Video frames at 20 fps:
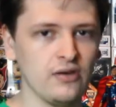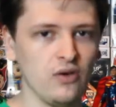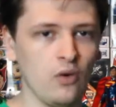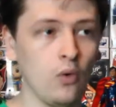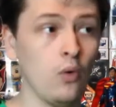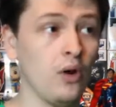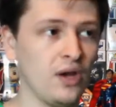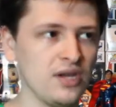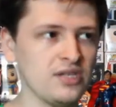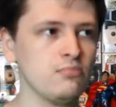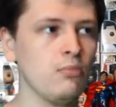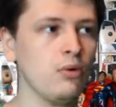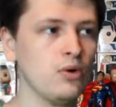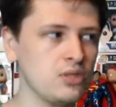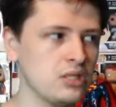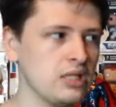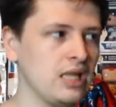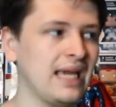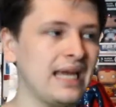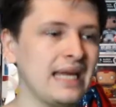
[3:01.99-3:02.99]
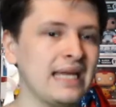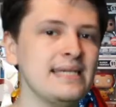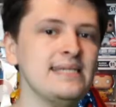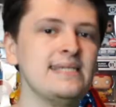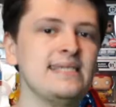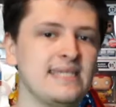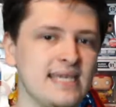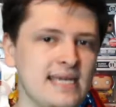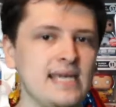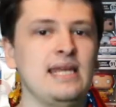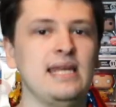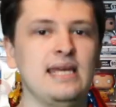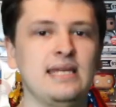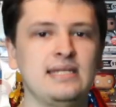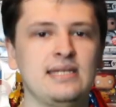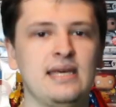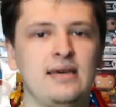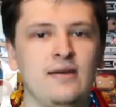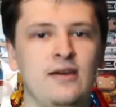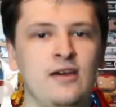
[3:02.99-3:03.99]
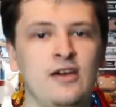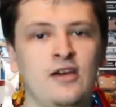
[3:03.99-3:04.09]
or has most likely seen it.